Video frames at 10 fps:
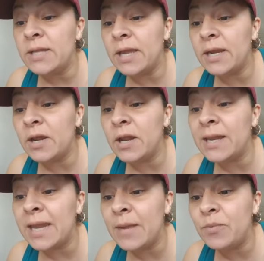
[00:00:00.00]
that
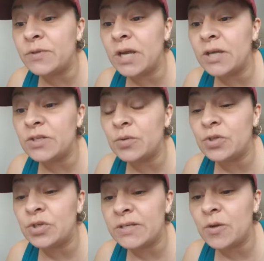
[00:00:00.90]
enables us to
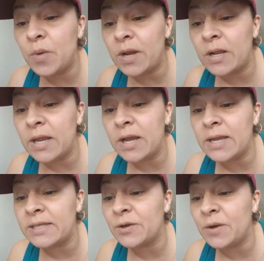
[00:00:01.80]
adjust quickly
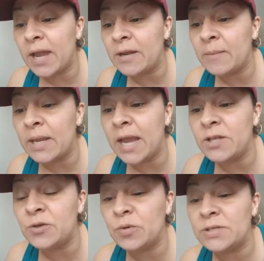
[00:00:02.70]
against our enemy
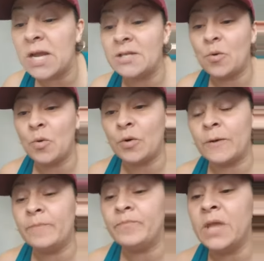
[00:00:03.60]
and towards God's order.